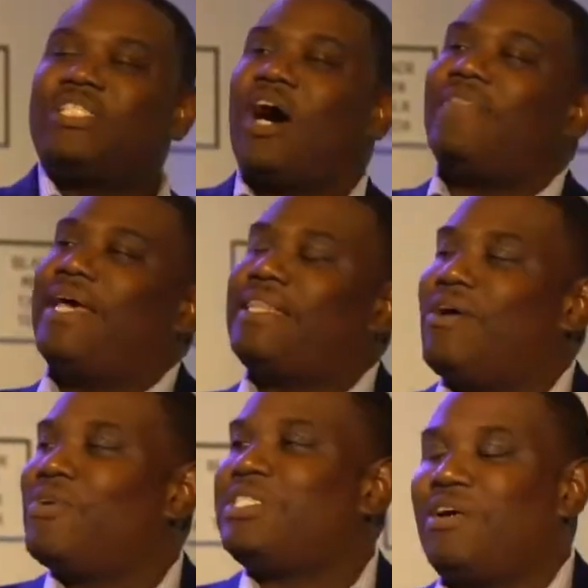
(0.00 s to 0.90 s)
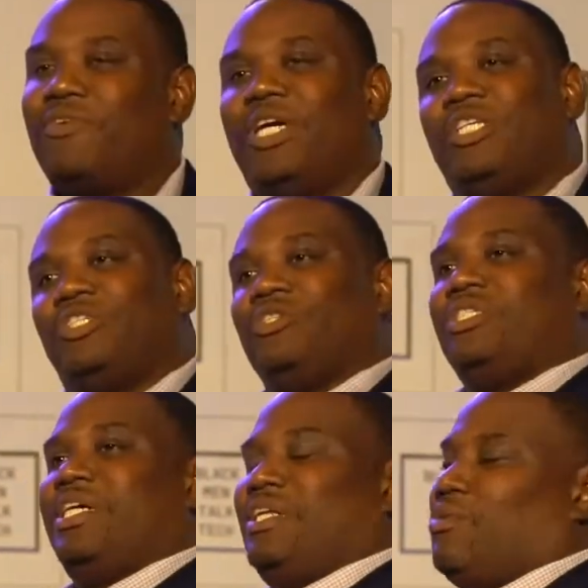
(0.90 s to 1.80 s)
saw that there were several issues
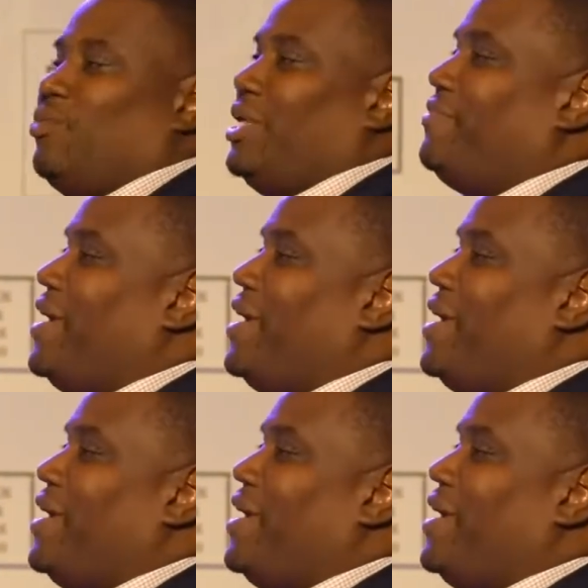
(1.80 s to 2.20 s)
dealing with